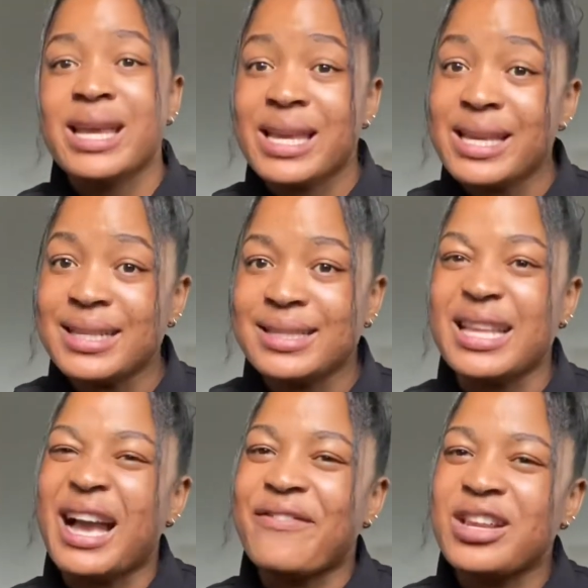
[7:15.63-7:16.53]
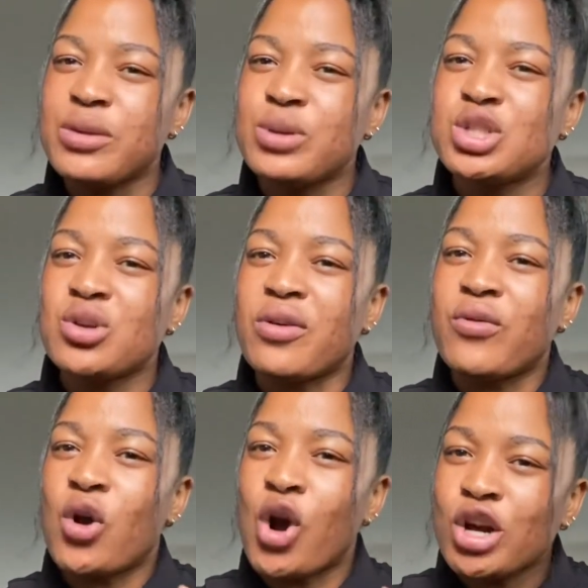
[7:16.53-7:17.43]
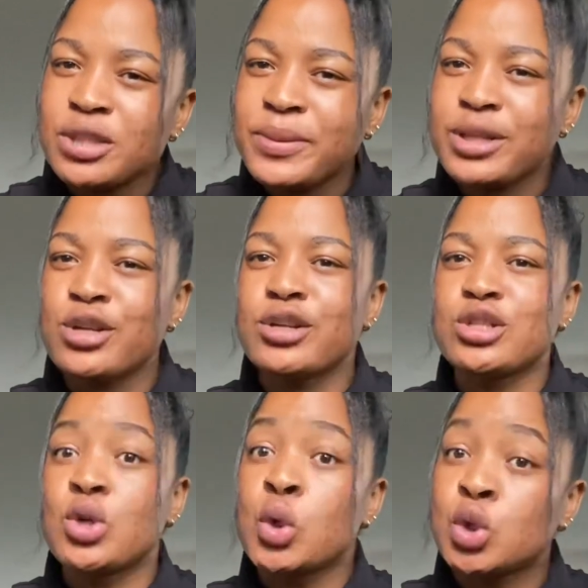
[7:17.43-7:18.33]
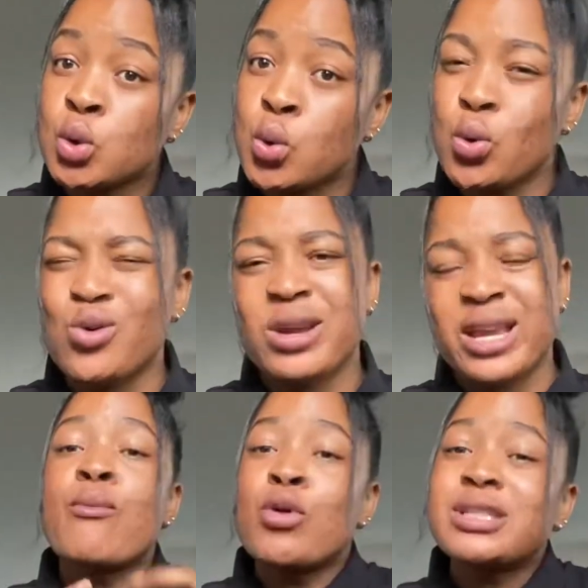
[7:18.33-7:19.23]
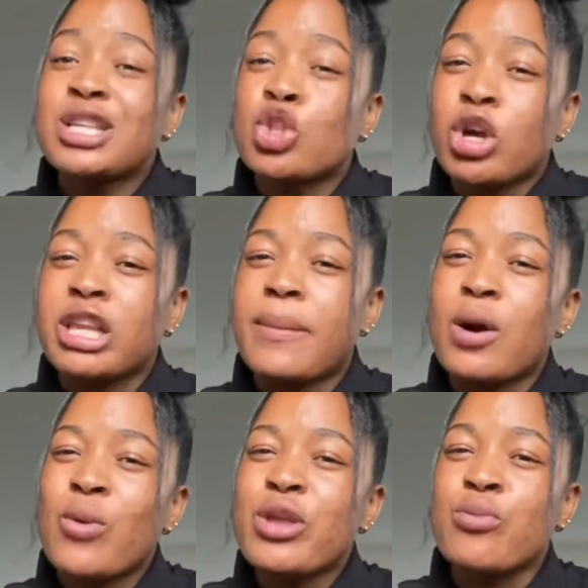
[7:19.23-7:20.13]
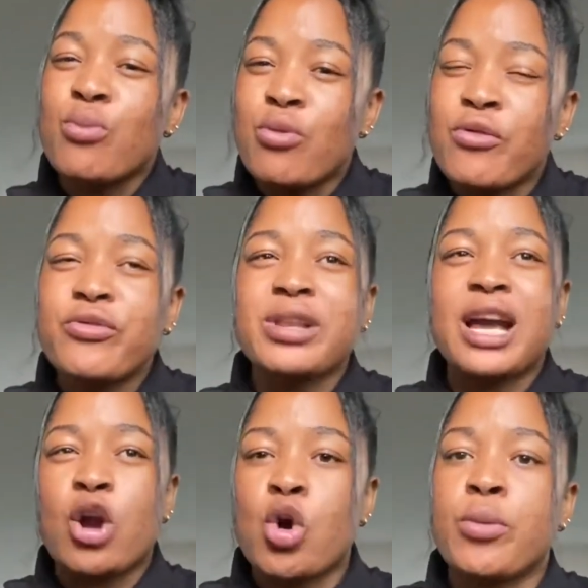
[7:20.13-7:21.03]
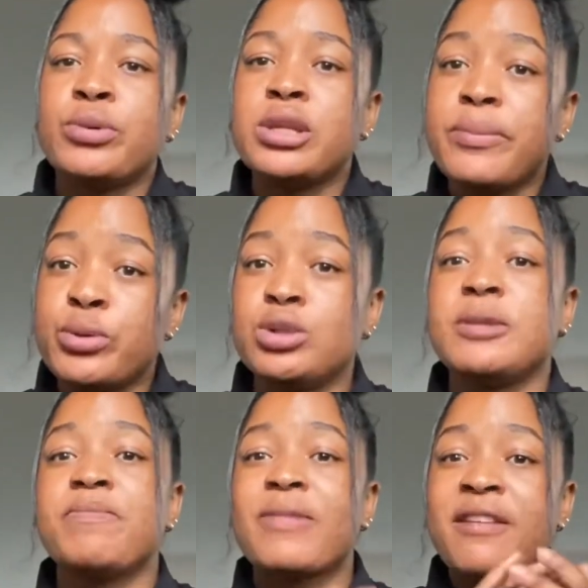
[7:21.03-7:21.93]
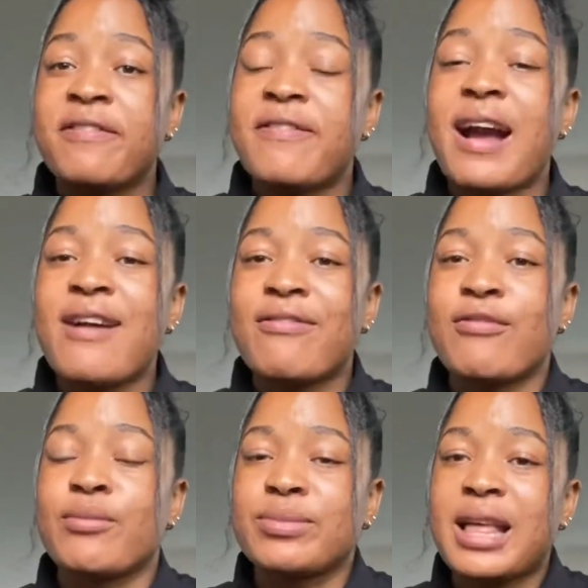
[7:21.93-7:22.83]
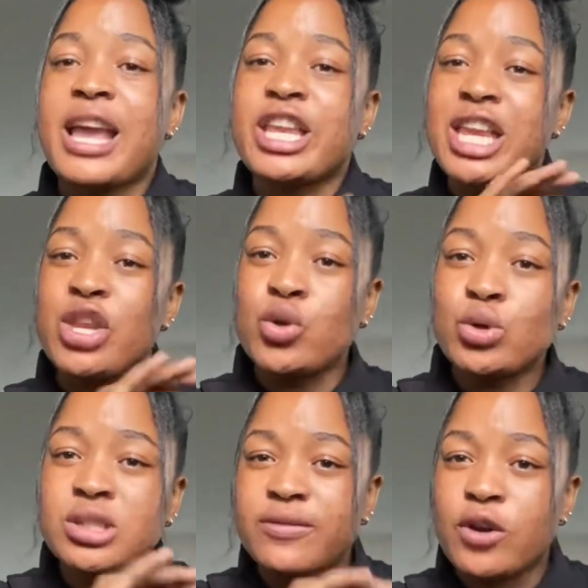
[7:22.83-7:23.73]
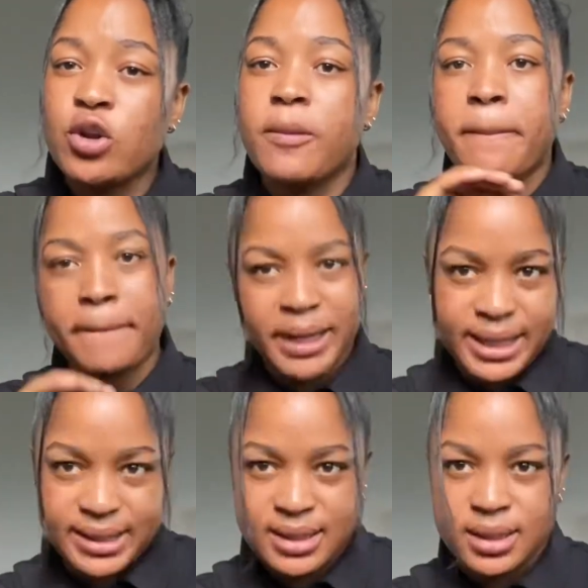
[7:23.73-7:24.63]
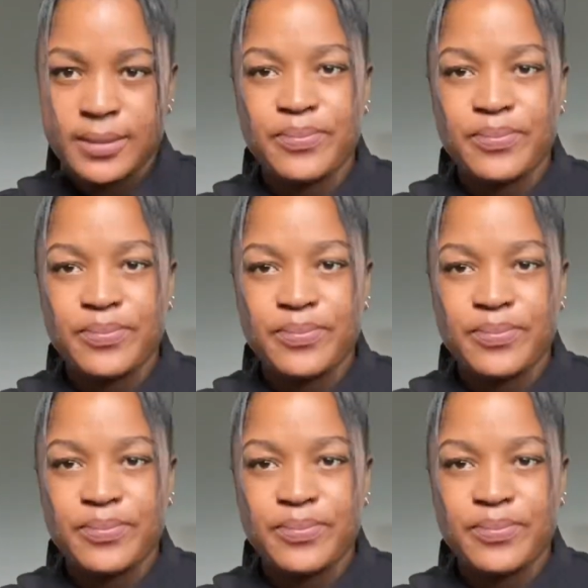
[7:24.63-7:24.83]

is the availability of hospitals, school. Mostly talking about when you move in an uncompleted building far from town in a non-developed place.